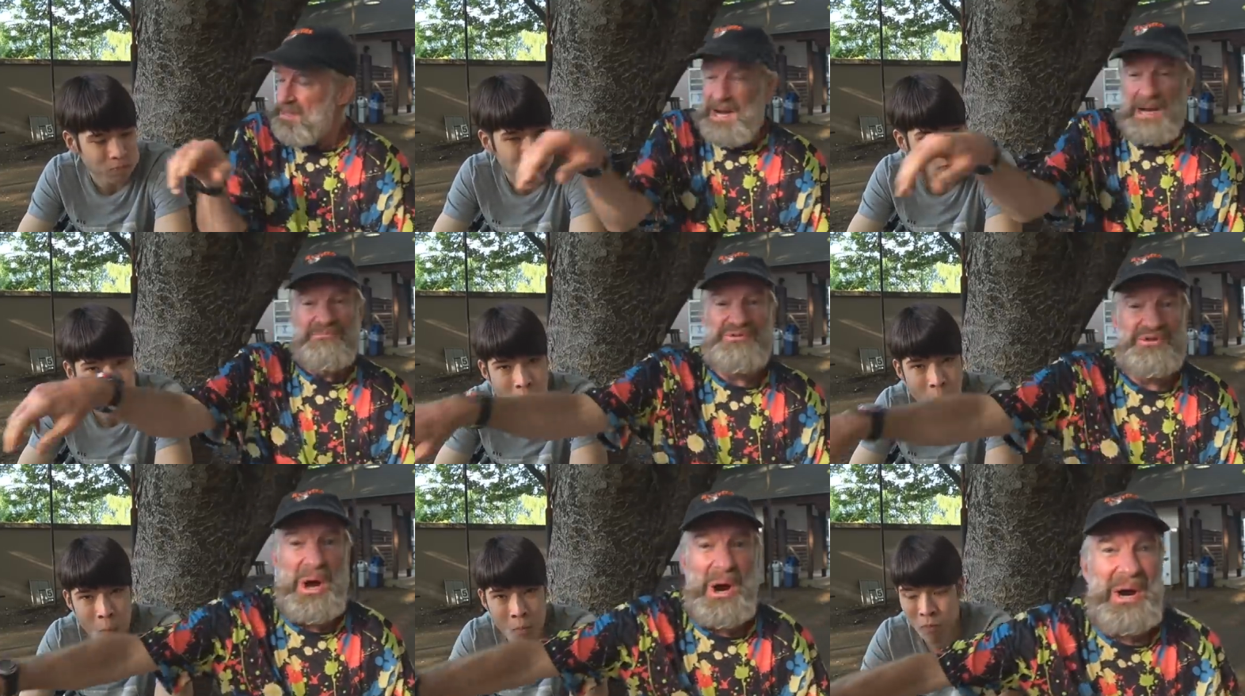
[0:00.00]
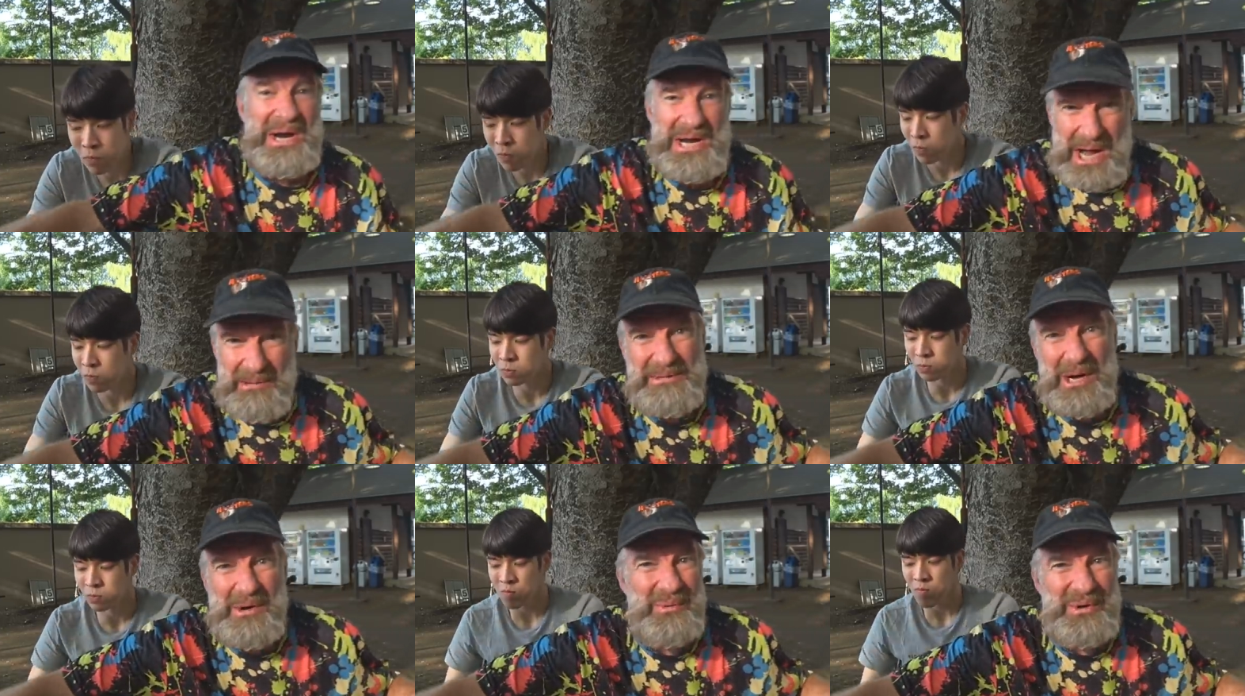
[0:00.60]
Speaker 1: I'm sorry,
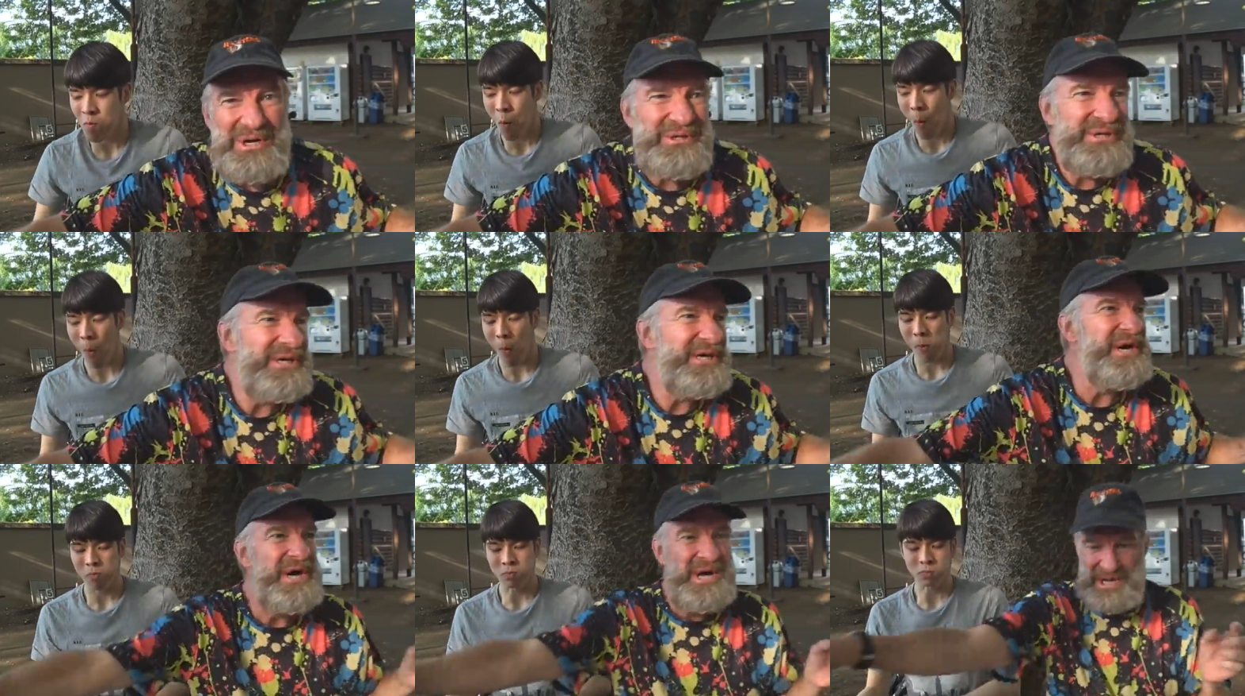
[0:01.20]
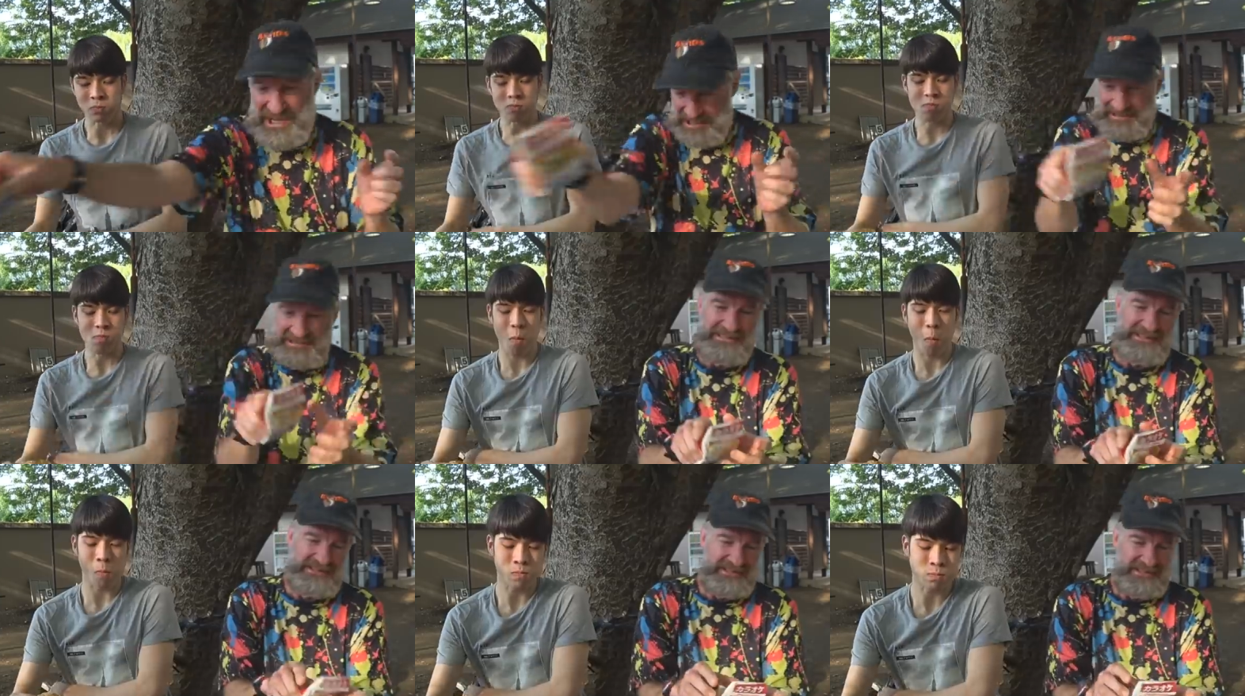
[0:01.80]
I'm not worthy.
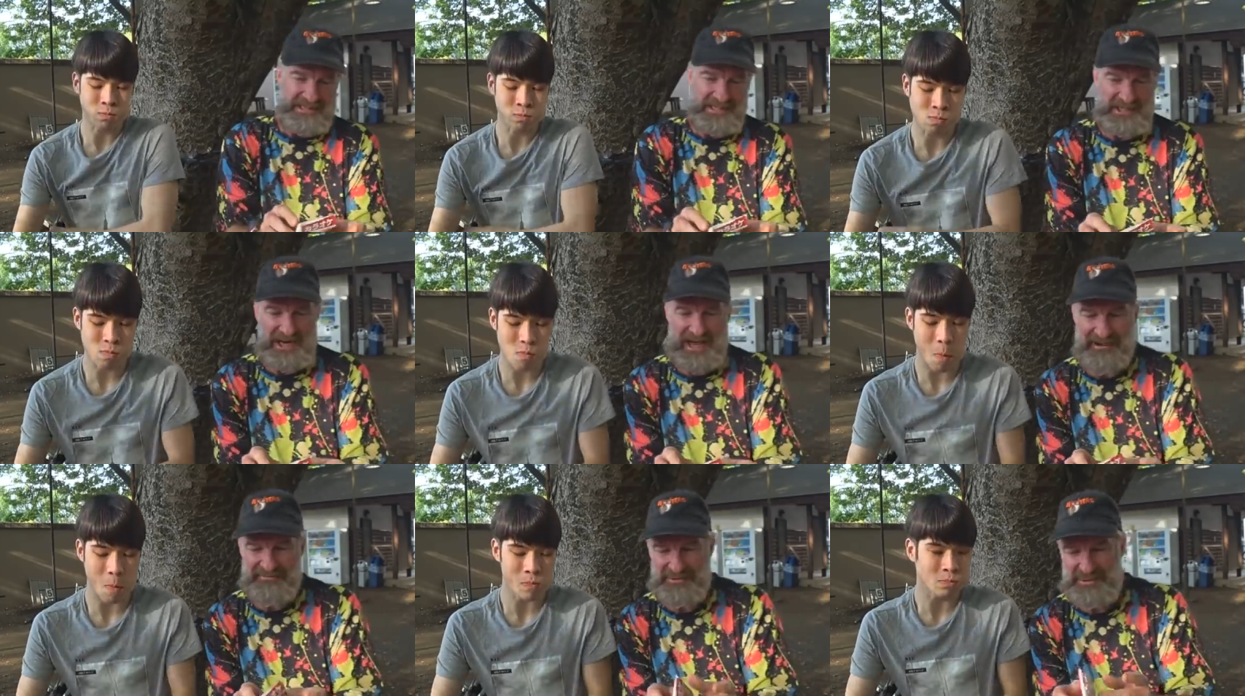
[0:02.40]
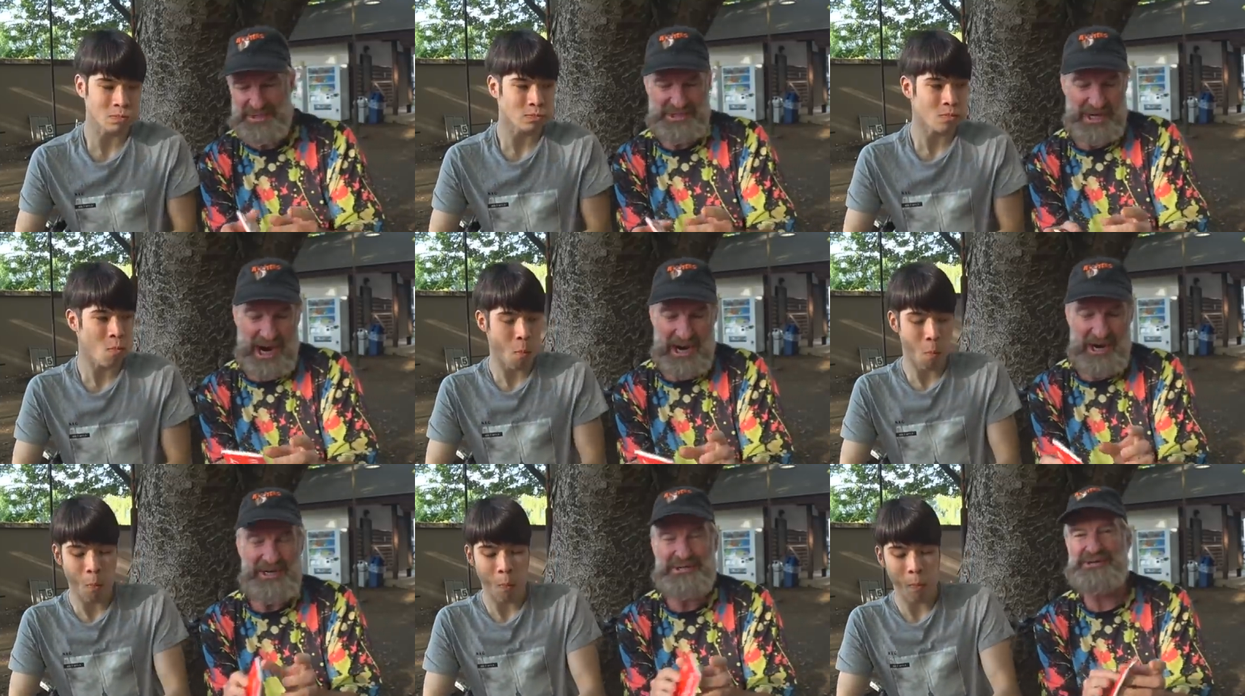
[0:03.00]
I'm gonna have to
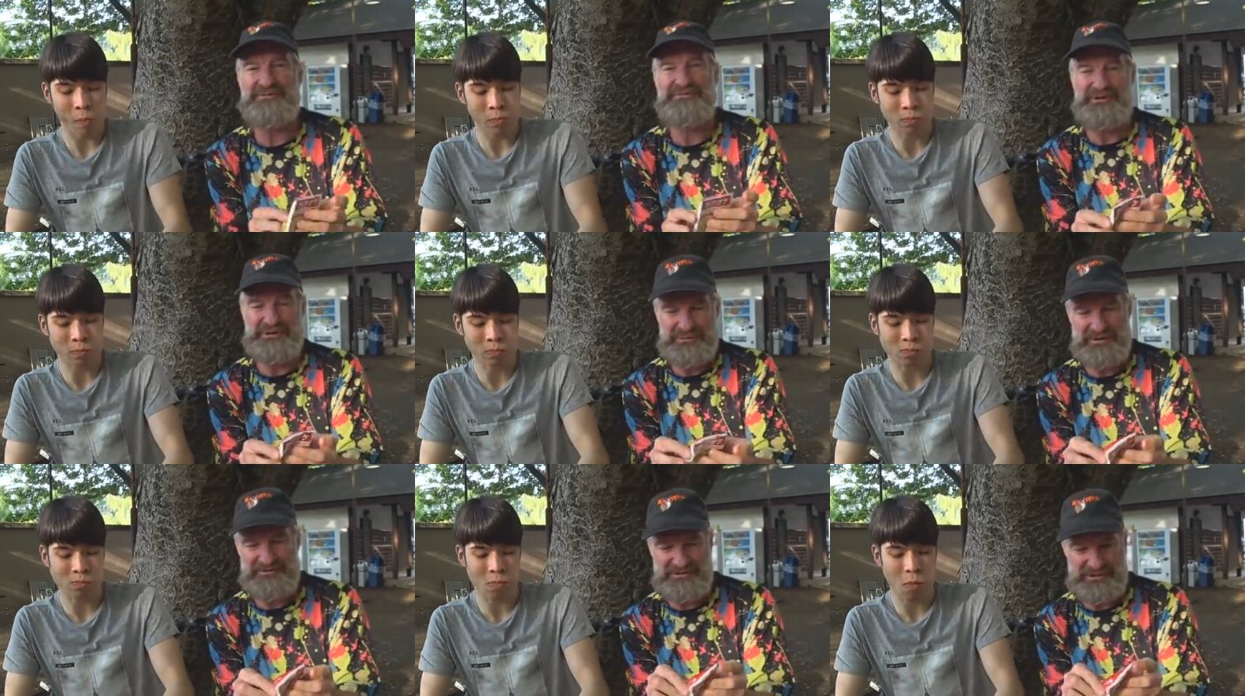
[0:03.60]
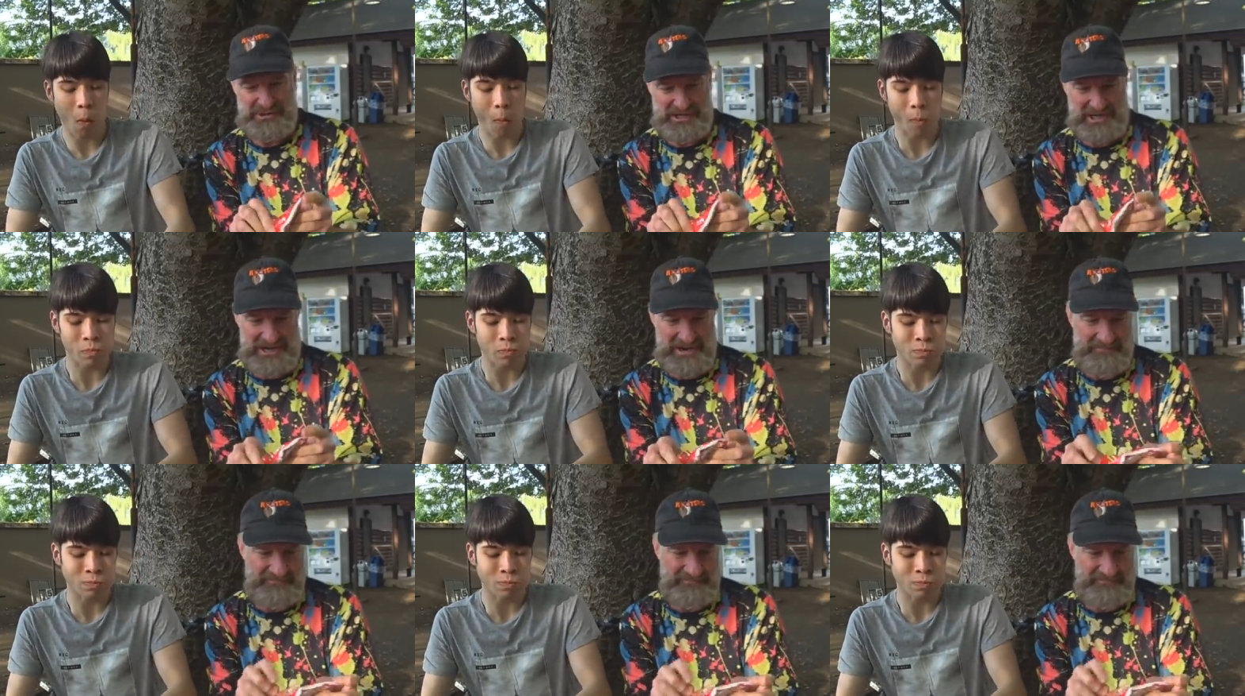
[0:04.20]
retire as a food reviewer.